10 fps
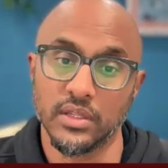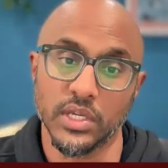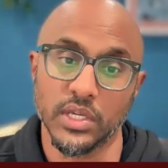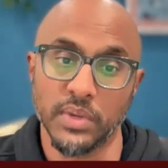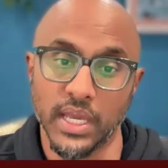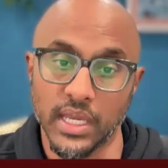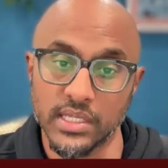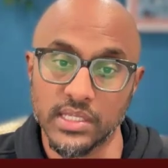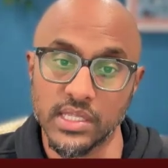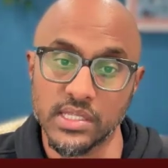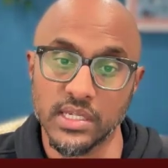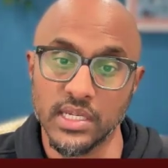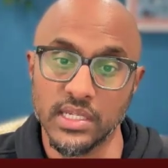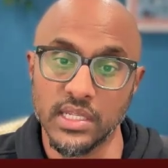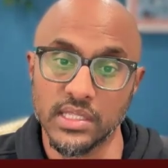the West Bank since
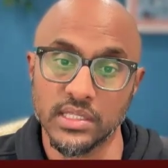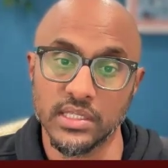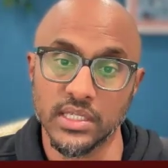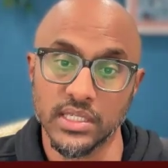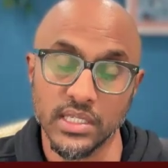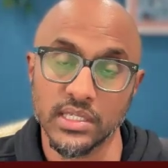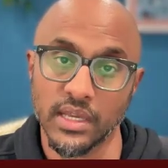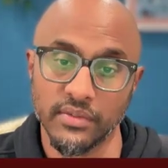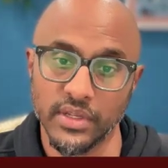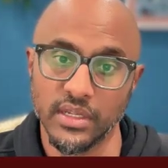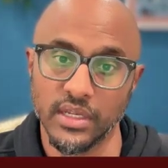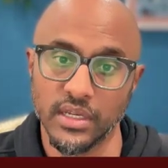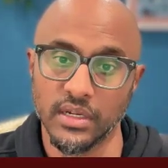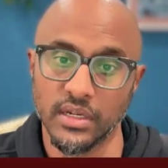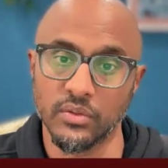1967,
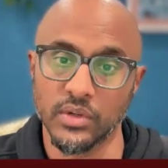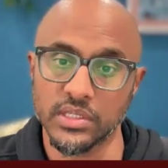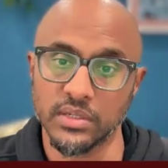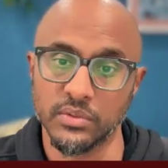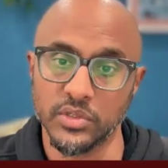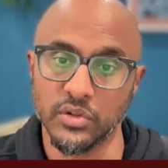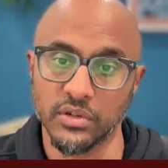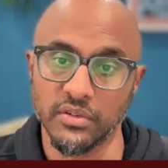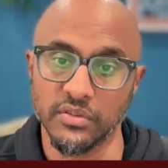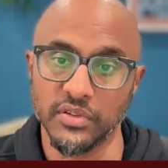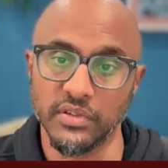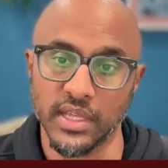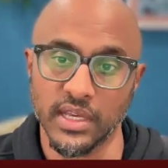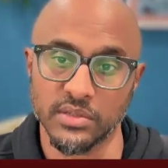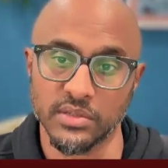where some
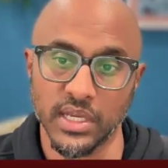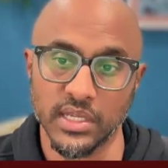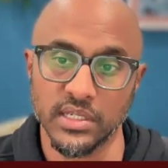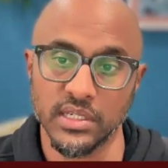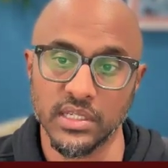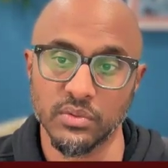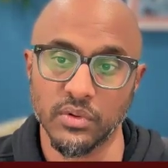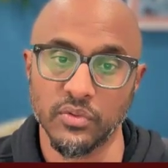250,000 Palestinians